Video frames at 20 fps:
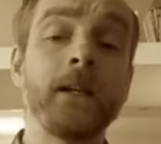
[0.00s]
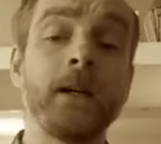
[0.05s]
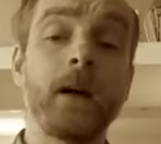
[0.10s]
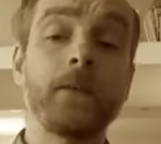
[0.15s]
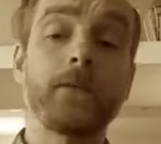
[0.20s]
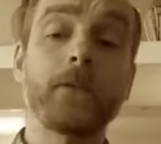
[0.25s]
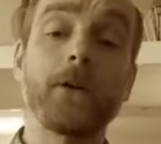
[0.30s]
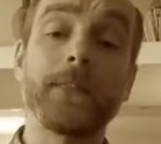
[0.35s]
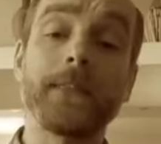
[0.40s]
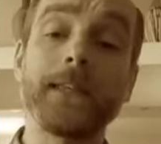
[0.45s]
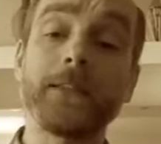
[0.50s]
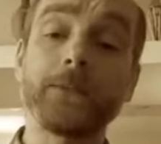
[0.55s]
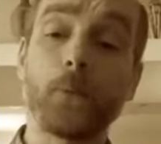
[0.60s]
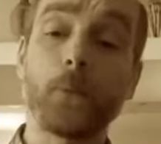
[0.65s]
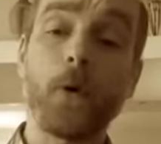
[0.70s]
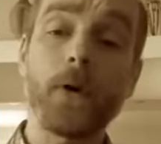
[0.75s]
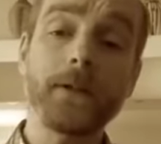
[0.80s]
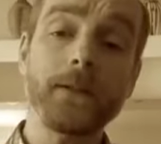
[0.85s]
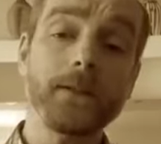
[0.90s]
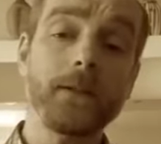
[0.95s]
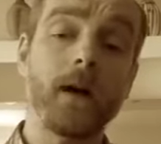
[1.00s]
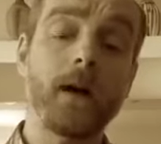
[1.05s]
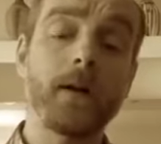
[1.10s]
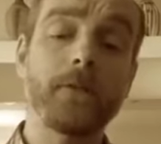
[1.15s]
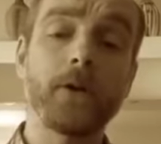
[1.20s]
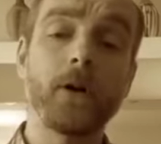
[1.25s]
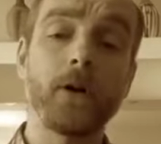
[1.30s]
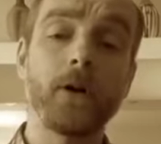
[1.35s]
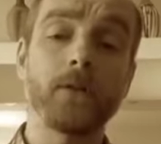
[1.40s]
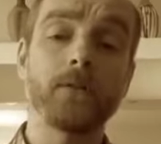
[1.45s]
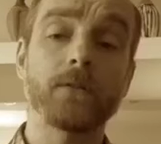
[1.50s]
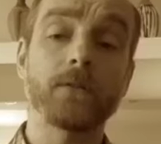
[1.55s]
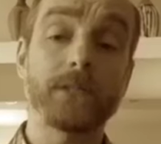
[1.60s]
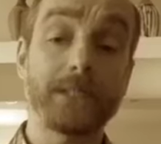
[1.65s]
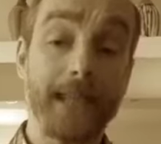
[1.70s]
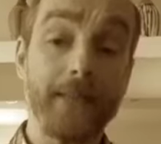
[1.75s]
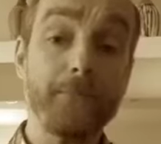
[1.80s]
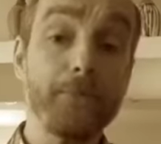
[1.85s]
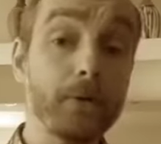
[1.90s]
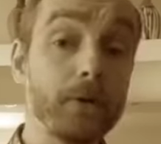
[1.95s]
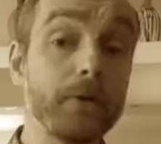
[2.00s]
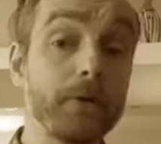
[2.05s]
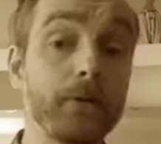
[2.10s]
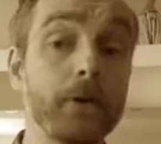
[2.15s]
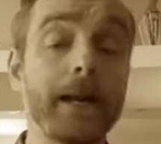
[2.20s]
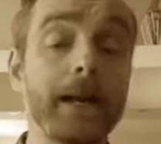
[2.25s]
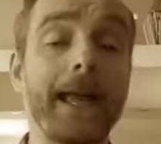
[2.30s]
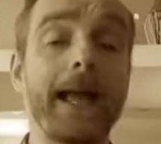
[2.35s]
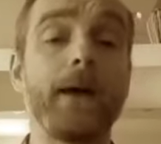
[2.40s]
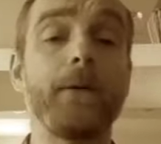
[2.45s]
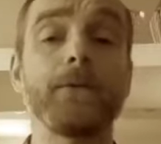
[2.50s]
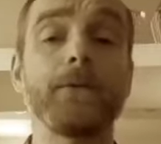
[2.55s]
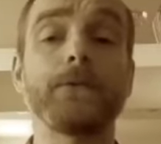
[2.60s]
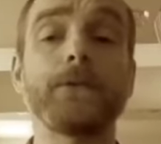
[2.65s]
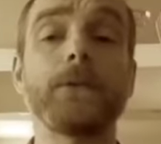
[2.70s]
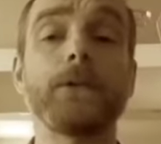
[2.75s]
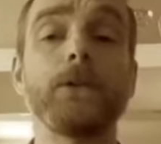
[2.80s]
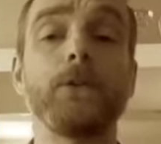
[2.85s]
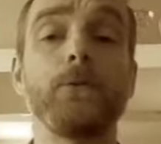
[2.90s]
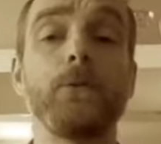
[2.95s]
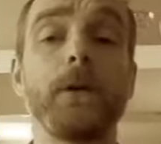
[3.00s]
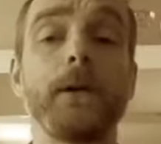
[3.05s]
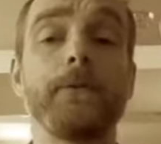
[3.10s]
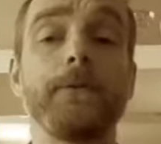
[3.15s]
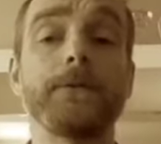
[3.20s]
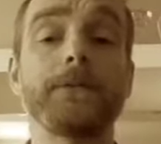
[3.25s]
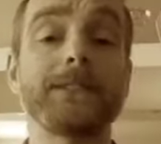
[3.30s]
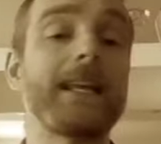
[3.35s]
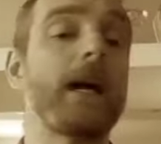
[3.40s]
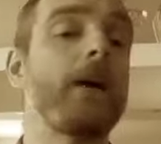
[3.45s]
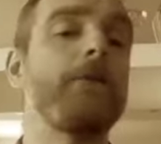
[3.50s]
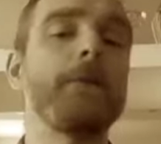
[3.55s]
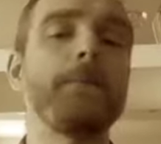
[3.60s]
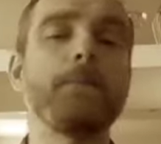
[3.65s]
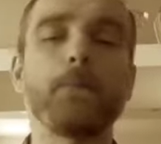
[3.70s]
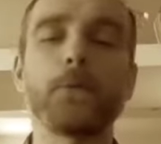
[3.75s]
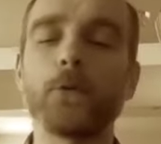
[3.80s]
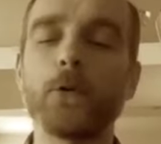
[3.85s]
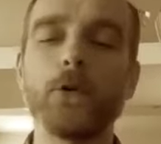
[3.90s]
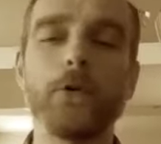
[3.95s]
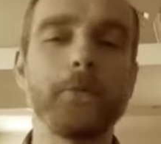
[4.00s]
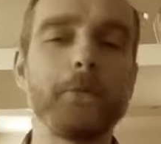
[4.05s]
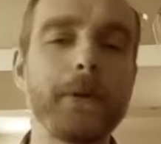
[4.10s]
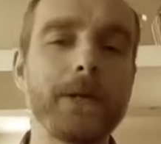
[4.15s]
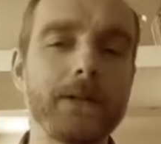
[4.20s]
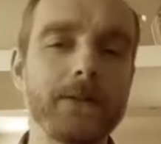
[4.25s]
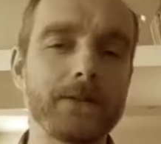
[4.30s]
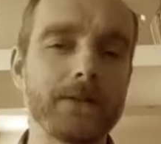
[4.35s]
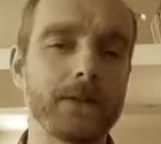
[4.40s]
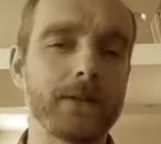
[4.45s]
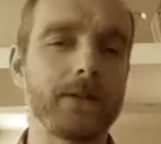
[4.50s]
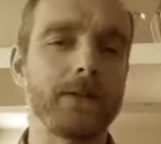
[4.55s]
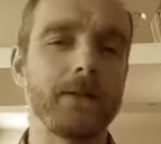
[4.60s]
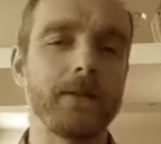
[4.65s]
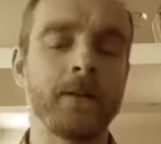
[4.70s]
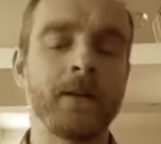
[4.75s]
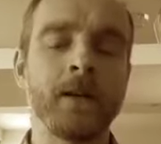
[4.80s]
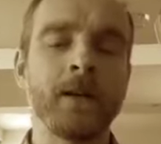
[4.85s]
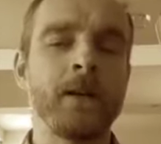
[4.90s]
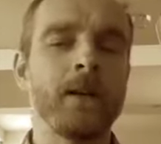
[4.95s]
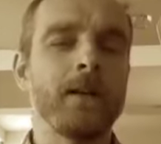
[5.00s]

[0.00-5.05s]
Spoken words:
I've got this one. I've got several other accounts to do with self-improvement and